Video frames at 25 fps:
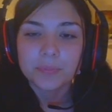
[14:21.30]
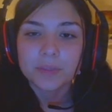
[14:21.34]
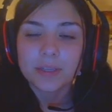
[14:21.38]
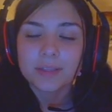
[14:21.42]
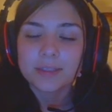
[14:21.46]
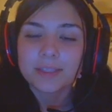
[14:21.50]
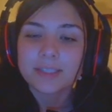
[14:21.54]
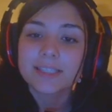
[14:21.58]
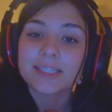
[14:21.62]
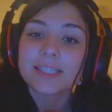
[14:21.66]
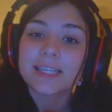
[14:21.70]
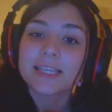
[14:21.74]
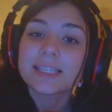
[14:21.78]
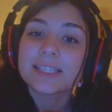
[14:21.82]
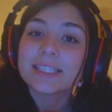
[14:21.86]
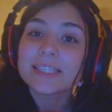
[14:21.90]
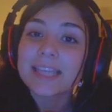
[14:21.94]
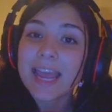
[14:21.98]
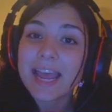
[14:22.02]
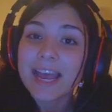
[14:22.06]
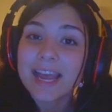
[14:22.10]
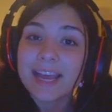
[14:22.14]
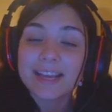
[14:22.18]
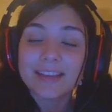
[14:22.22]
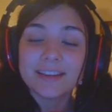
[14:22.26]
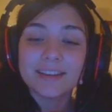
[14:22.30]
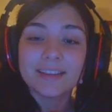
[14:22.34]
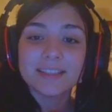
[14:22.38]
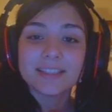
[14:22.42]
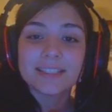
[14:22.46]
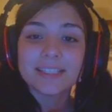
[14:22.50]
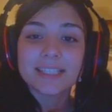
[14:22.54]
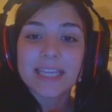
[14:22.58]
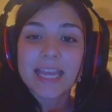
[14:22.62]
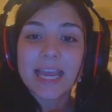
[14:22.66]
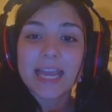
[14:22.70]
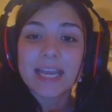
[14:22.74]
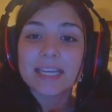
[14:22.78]
Let's get Tad.
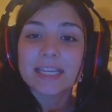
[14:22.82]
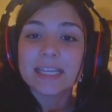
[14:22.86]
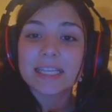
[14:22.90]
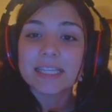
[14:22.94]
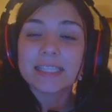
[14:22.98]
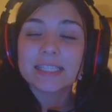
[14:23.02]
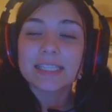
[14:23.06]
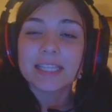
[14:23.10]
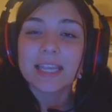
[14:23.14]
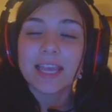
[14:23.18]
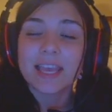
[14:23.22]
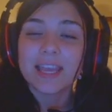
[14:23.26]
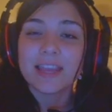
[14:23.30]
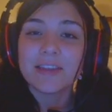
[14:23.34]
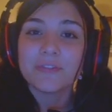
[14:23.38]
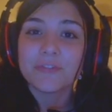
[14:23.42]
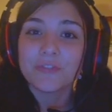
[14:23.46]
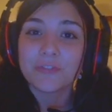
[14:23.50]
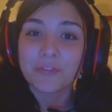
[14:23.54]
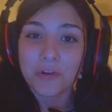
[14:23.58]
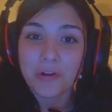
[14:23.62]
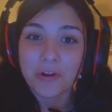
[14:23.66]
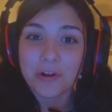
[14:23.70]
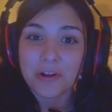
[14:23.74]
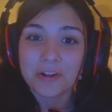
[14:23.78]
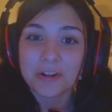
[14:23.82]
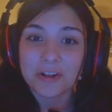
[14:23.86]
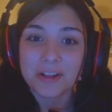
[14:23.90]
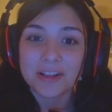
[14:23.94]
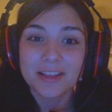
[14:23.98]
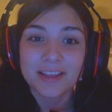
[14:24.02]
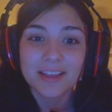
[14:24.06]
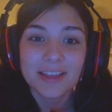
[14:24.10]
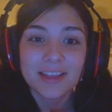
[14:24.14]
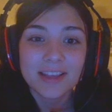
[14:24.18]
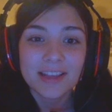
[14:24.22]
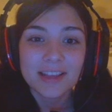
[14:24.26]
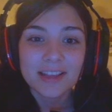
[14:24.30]
Tad is a frog.
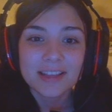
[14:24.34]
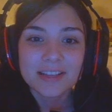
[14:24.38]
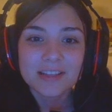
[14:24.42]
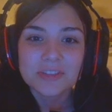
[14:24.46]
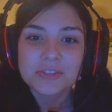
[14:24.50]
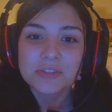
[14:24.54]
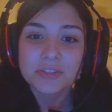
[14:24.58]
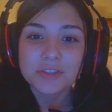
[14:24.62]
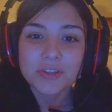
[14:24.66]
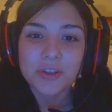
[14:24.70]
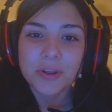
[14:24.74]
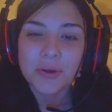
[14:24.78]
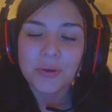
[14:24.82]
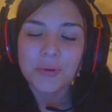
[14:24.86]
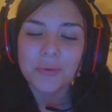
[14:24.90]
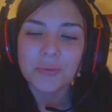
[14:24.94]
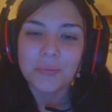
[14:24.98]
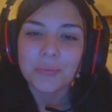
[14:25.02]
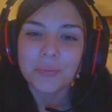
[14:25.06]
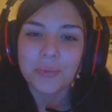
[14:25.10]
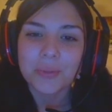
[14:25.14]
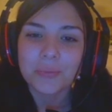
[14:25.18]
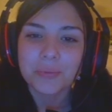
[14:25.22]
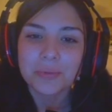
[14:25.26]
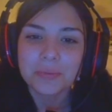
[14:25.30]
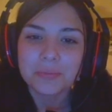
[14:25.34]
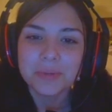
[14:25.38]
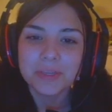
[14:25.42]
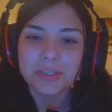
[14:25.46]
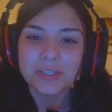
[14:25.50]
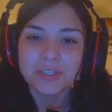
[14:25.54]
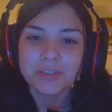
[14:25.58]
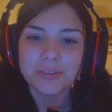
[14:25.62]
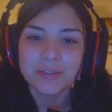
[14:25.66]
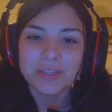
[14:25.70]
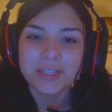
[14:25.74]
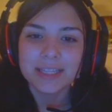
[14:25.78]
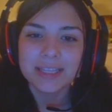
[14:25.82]
So we will be
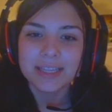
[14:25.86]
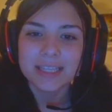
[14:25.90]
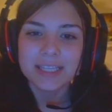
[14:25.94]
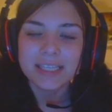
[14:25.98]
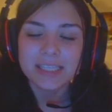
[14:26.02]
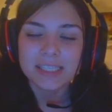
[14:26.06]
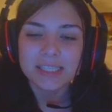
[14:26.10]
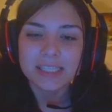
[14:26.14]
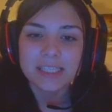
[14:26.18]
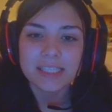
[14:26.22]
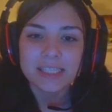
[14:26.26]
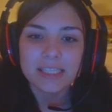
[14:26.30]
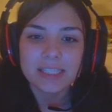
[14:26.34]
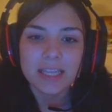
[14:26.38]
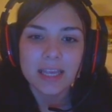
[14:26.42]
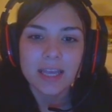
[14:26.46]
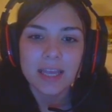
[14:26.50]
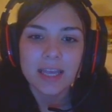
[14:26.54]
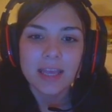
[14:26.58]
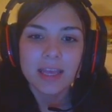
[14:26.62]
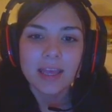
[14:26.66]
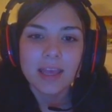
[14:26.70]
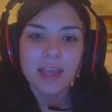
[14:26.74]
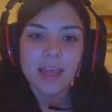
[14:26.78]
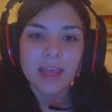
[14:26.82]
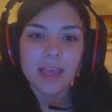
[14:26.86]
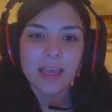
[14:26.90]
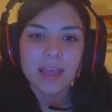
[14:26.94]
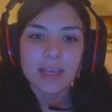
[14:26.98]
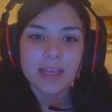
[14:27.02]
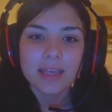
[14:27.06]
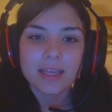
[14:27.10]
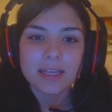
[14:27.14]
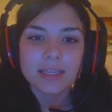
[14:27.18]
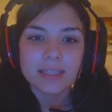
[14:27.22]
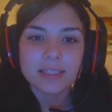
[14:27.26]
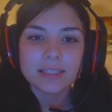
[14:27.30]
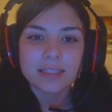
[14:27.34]
doing this,
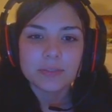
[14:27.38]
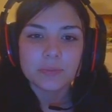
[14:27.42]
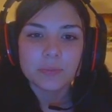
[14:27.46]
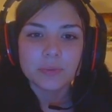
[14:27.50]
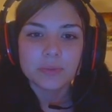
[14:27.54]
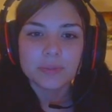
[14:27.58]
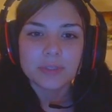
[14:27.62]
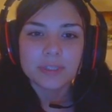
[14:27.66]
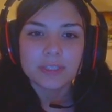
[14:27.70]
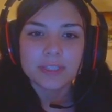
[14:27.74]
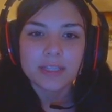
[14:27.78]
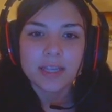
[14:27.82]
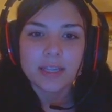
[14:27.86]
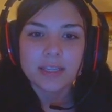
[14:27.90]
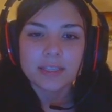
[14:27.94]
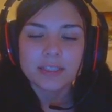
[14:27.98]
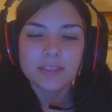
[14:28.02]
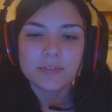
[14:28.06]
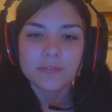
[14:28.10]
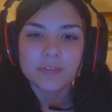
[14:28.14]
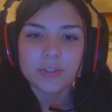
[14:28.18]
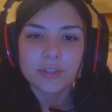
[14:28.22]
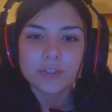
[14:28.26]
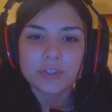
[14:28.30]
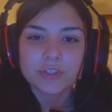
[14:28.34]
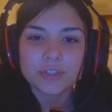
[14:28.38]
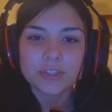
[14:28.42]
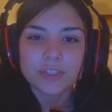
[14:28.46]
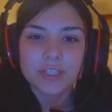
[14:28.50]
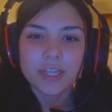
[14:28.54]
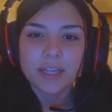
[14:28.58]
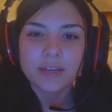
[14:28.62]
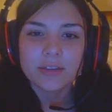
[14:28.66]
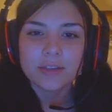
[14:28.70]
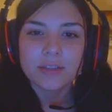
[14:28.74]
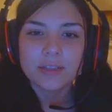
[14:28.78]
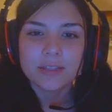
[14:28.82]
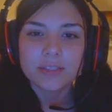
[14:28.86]
and we'll set villager
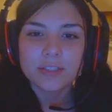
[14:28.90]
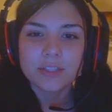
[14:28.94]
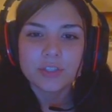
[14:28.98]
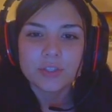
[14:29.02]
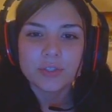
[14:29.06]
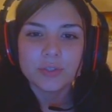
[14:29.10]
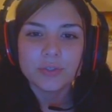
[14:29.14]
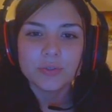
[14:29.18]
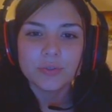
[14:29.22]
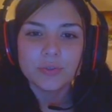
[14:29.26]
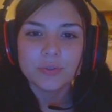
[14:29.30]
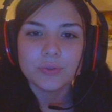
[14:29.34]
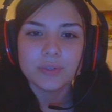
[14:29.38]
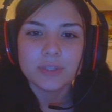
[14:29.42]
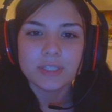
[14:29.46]
data to